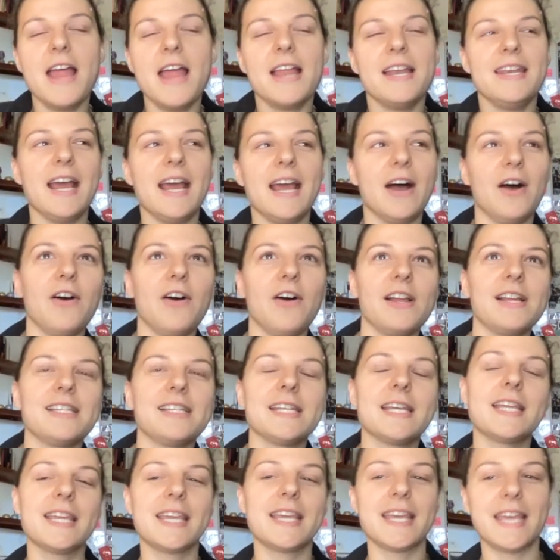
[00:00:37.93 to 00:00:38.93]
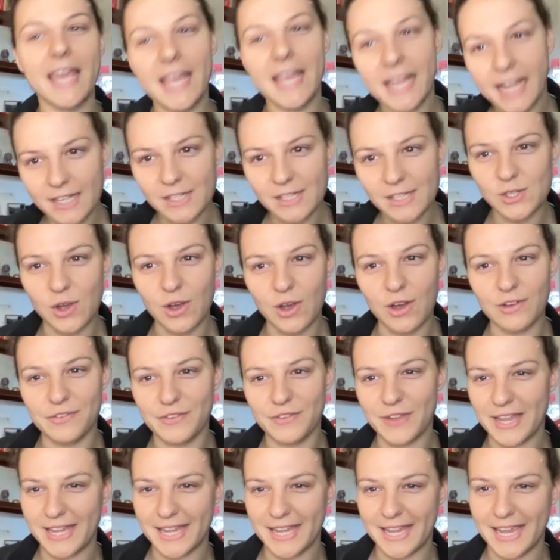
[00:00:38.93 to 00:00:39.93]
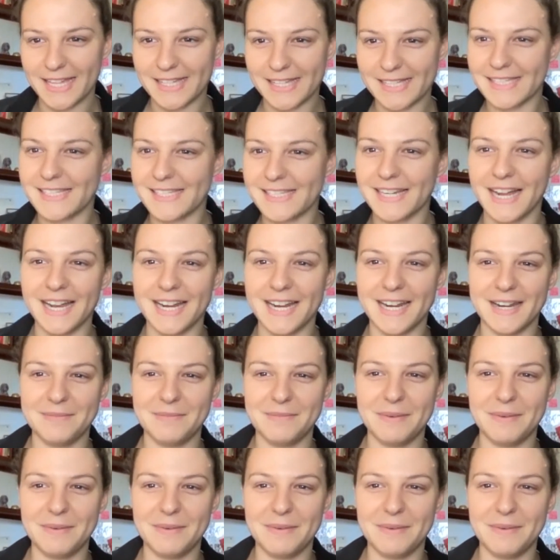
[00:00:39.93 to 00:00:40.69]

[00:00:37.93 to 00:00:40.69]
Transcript: Now, to kick us off and get started,